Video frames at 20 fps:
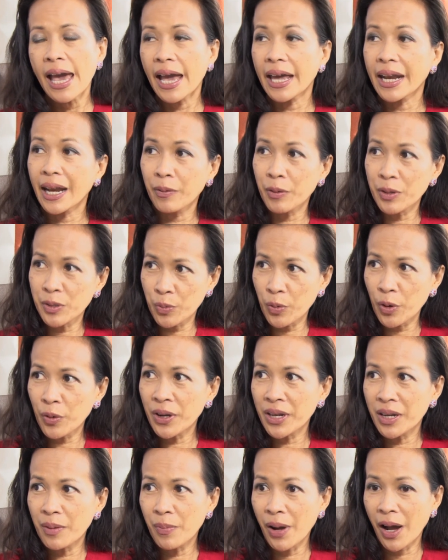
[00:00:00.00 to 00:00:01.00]
and I was
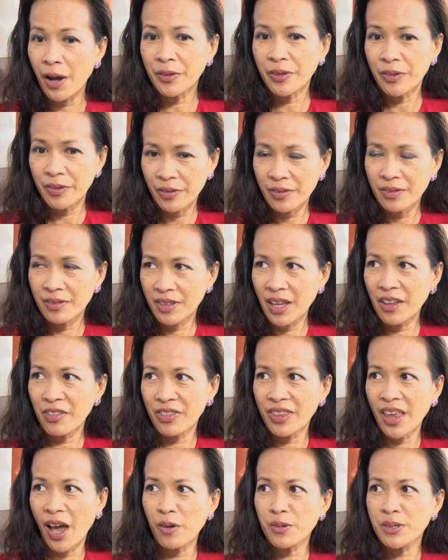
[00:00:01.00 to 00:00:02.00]
worried about
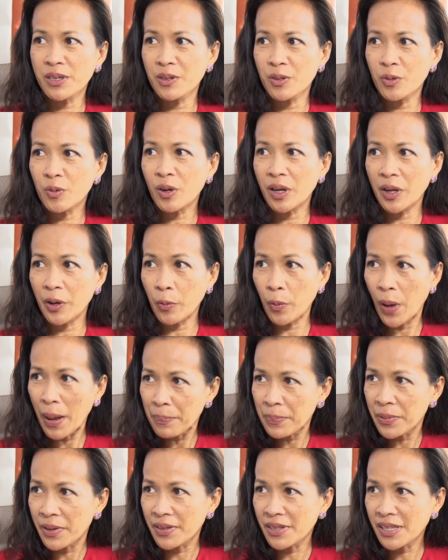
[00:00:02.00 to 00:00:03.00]
10,000 nuclear
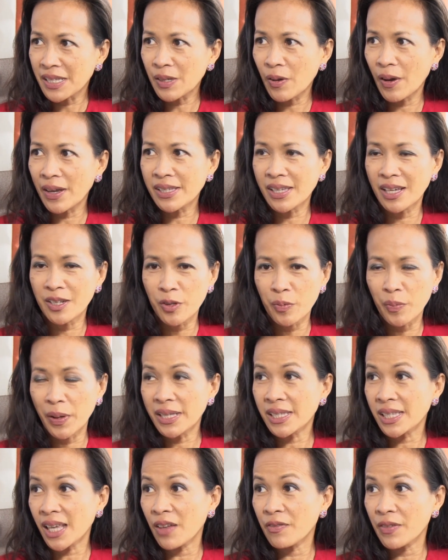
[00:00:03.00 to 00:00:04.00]
weapons. So I said to
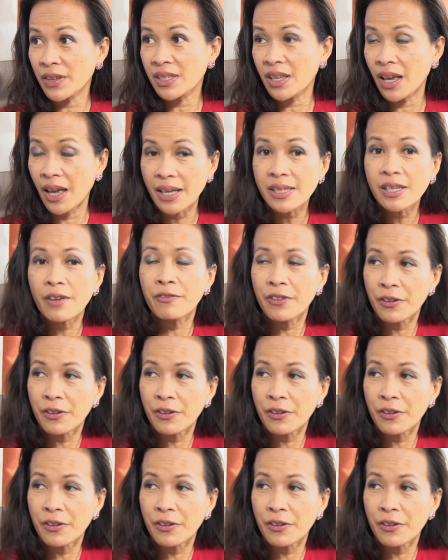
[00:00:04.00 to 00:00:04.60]
myself, as a